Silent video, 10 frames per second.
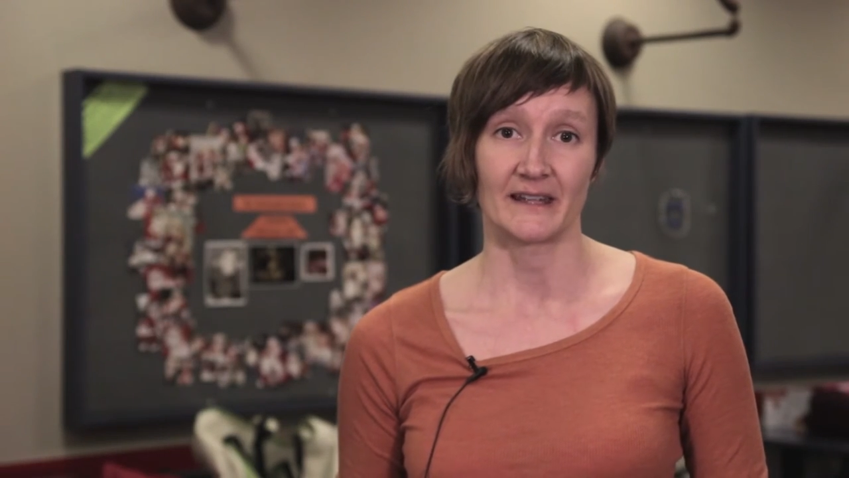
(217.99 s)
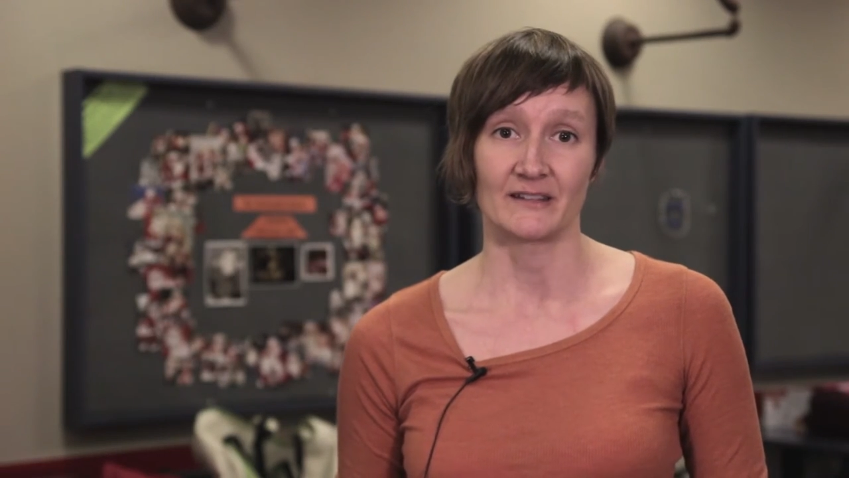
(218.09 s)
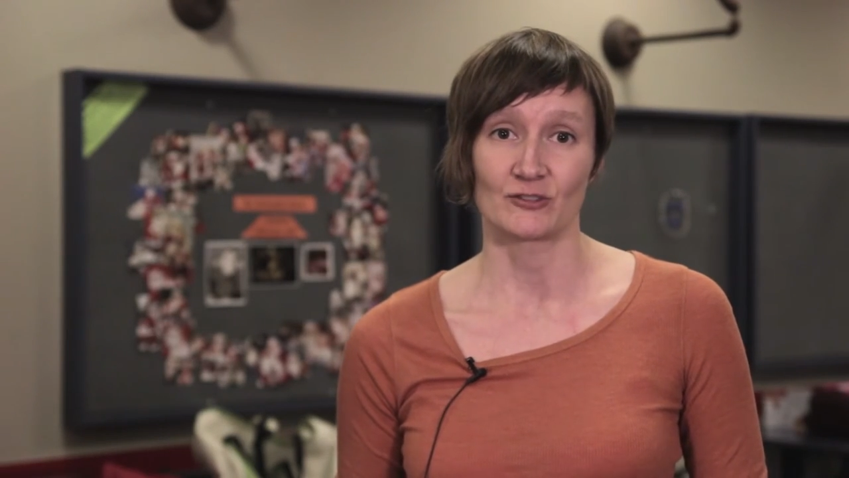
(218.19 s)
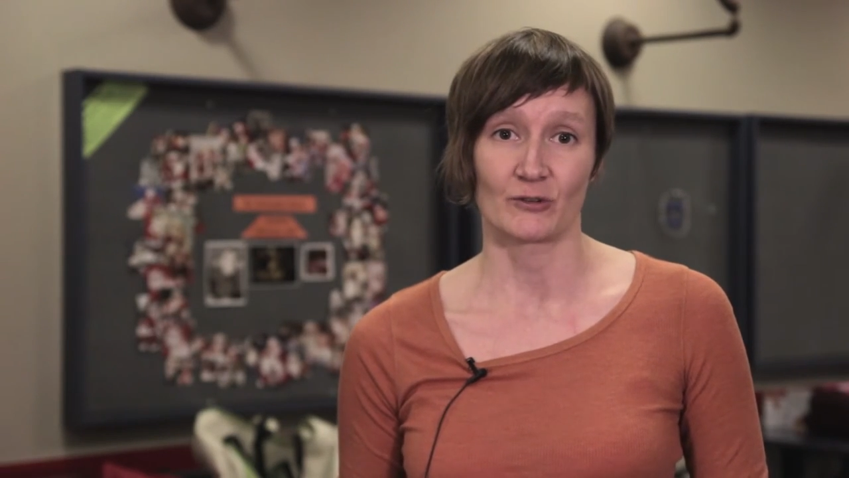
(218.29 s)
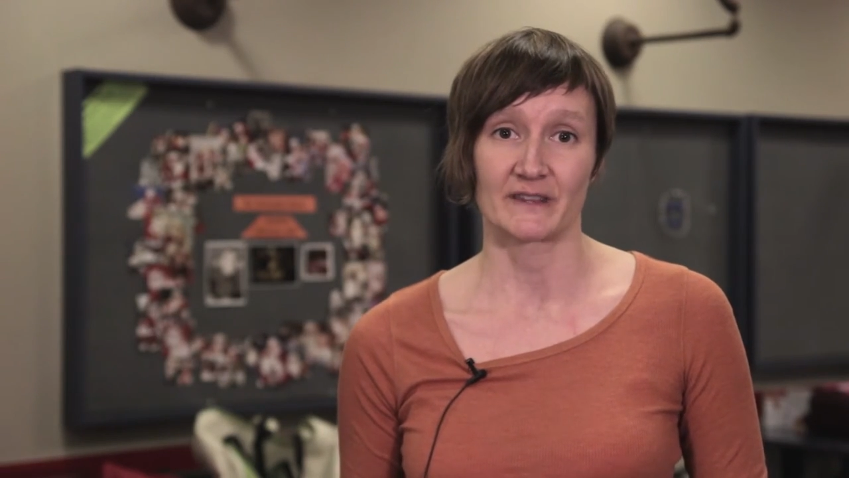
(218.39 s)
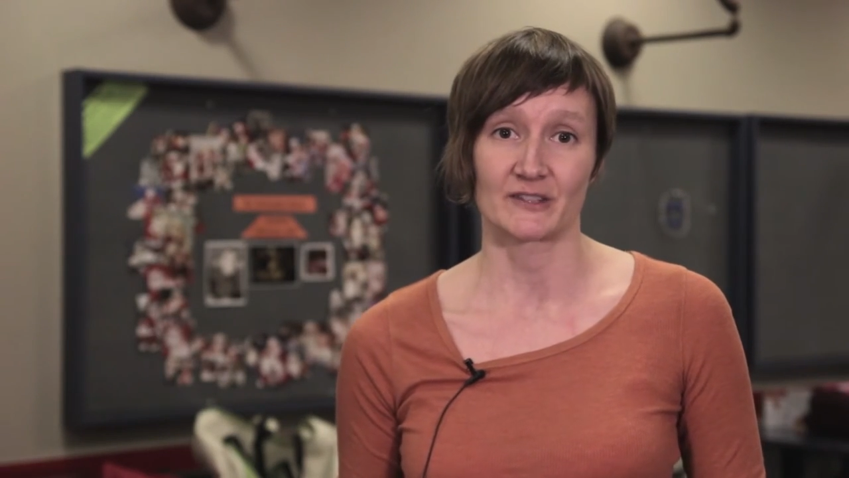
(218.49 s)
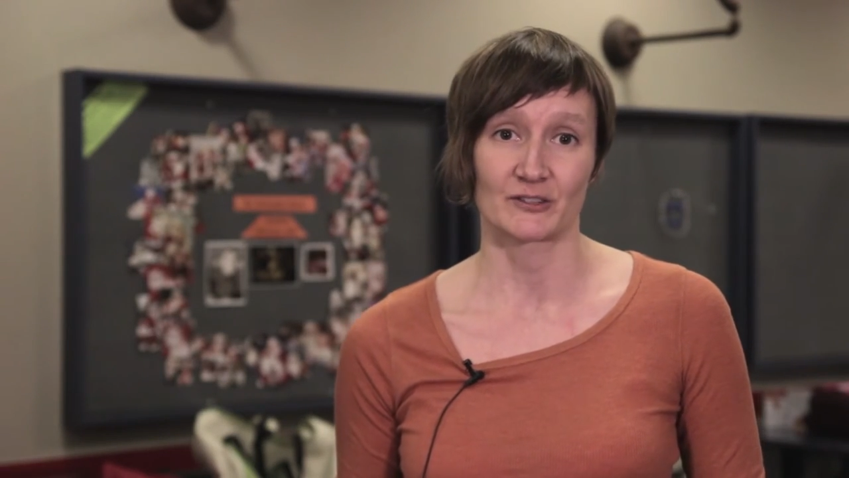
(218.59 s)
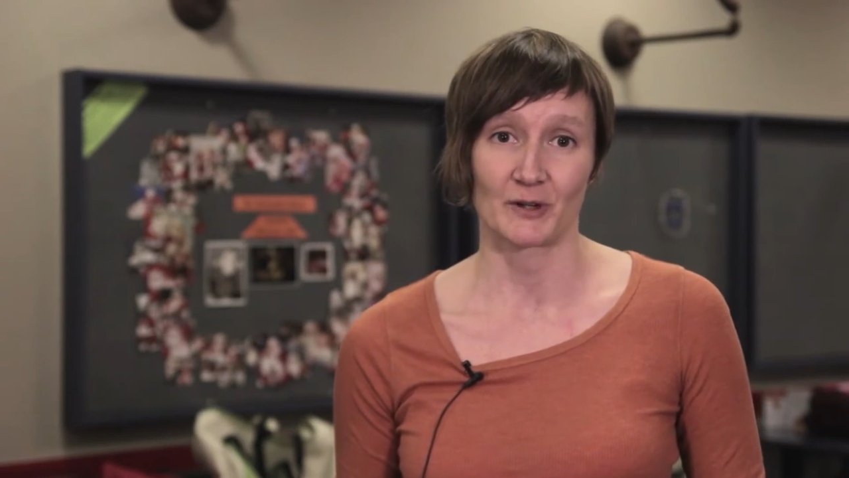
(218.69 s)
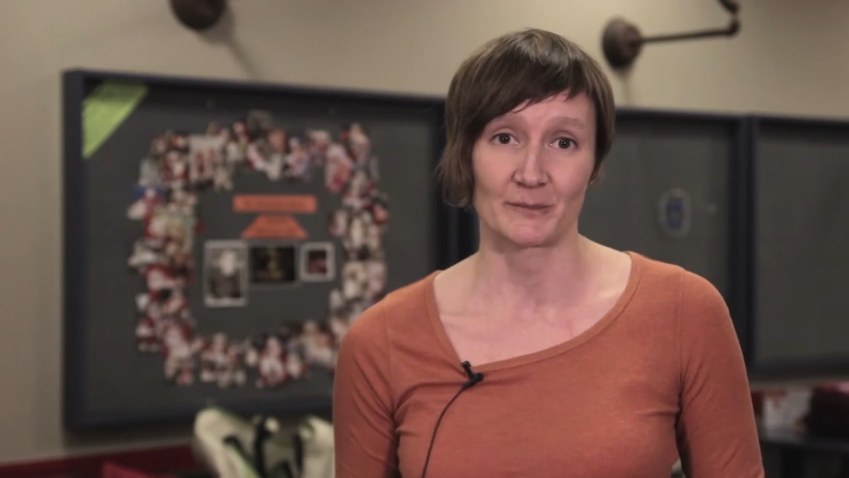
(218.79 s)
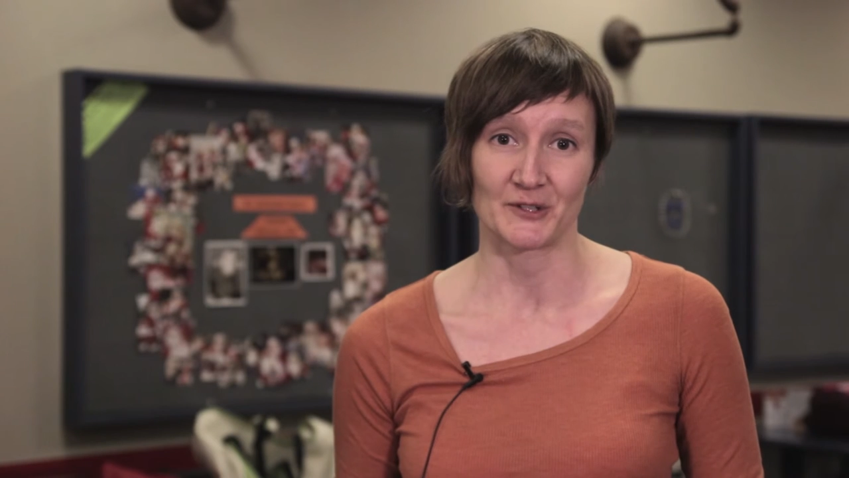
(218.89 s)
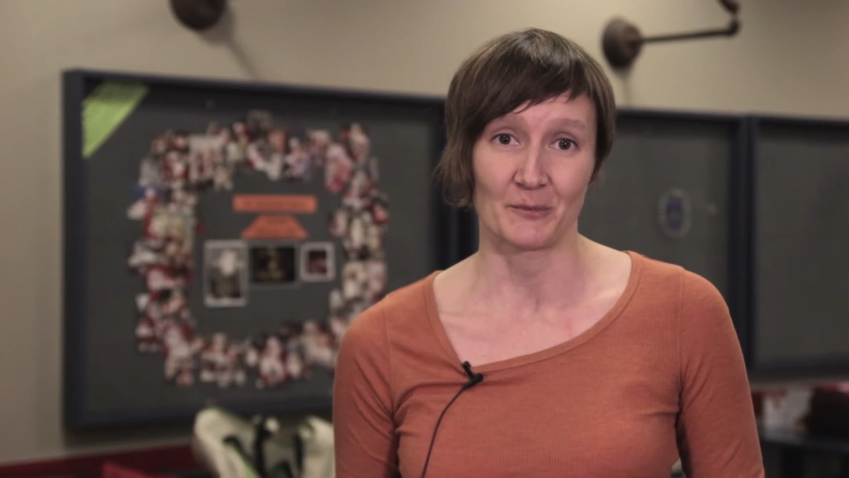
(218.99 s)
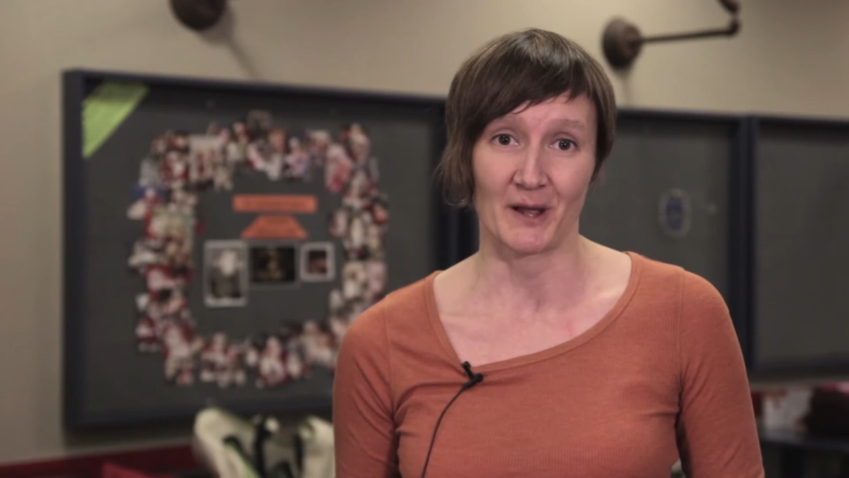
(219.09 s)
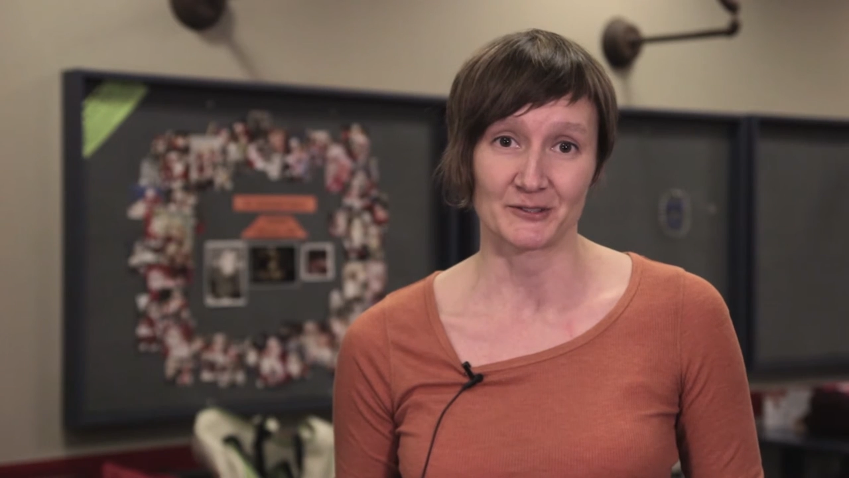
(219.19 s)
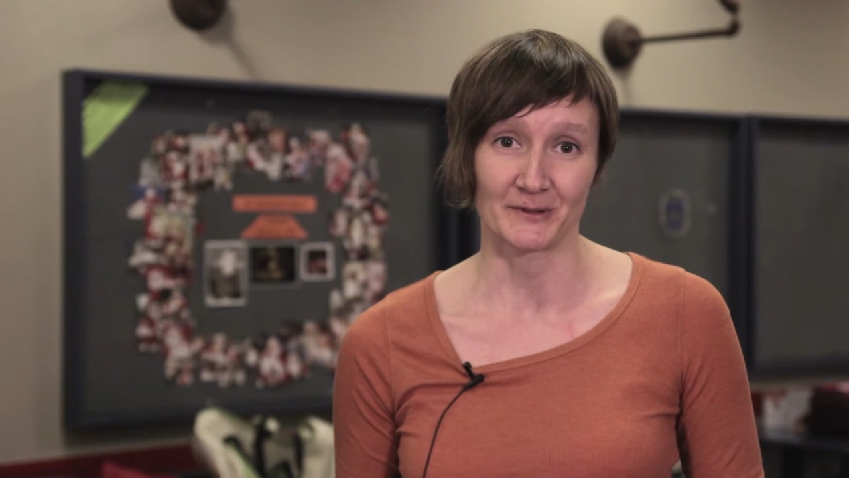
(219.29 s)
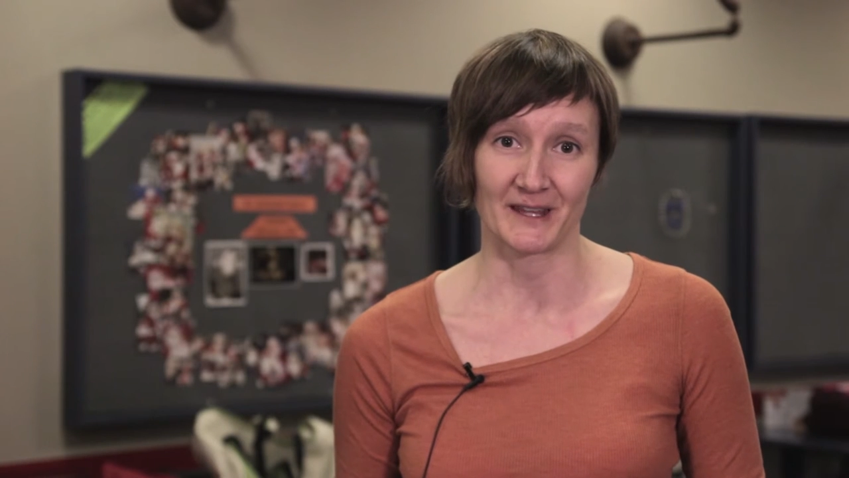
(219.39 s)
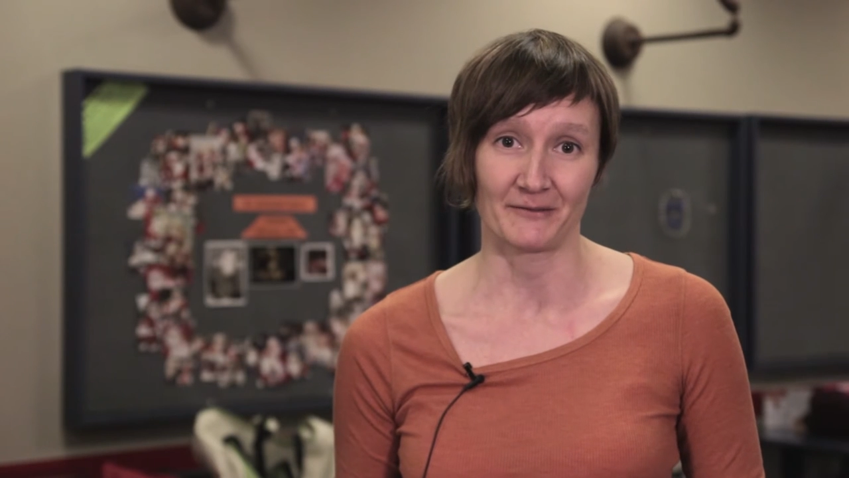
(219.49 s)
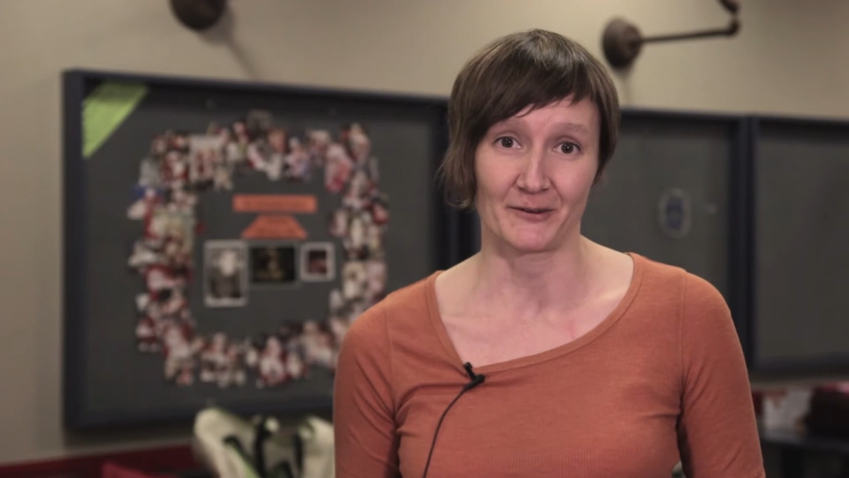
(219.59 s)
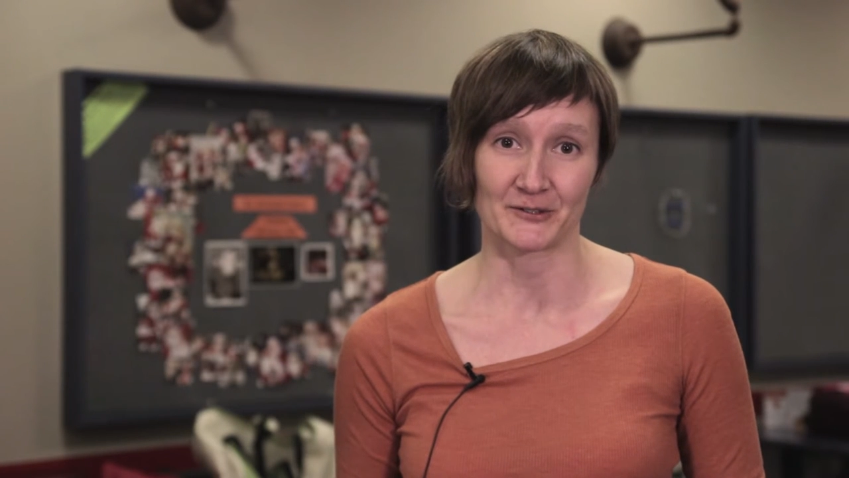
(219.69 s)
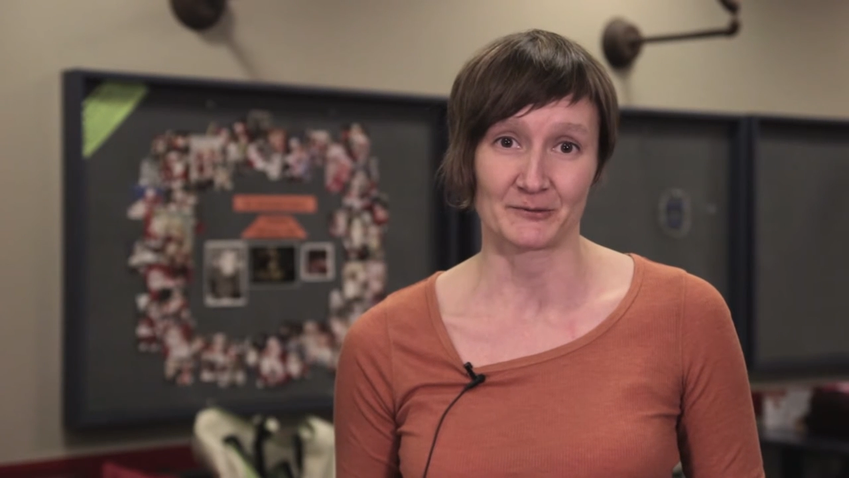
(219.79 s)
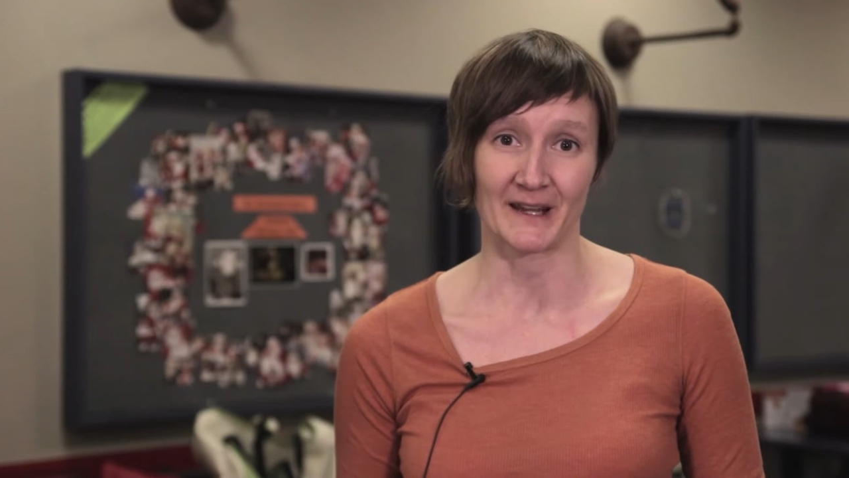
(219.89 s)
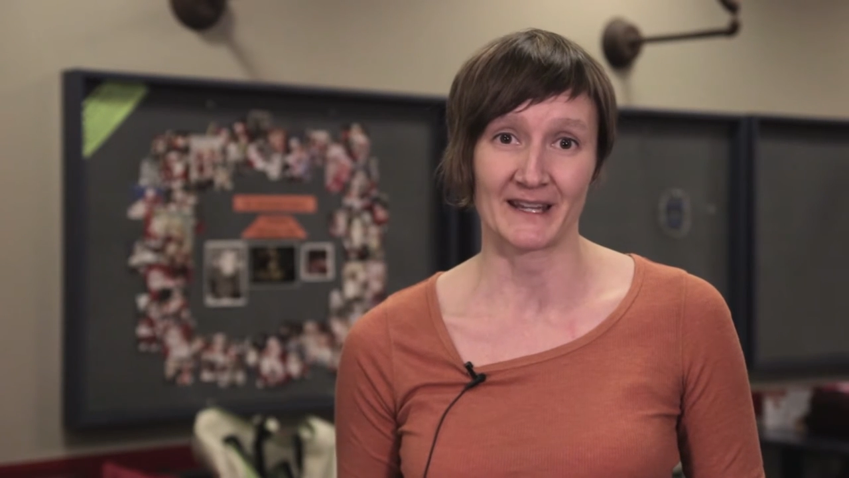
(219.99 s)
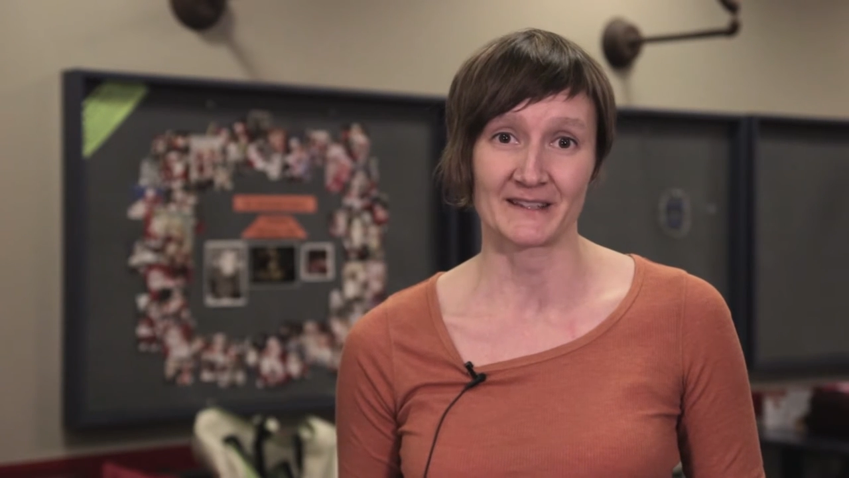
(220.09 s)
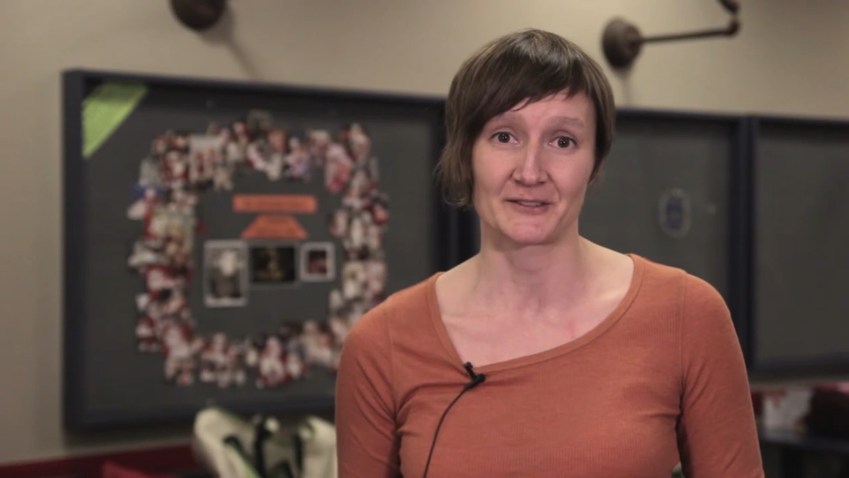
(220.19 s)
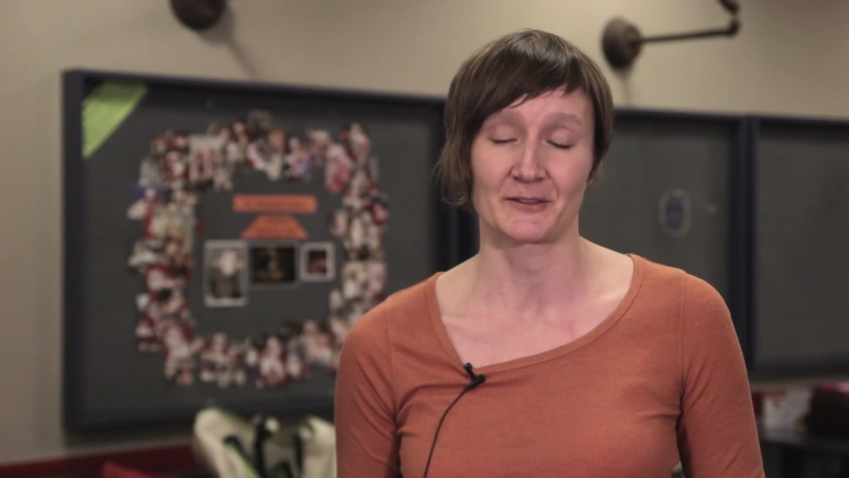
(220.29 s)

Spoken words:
enjoyed the script so much when they first read it,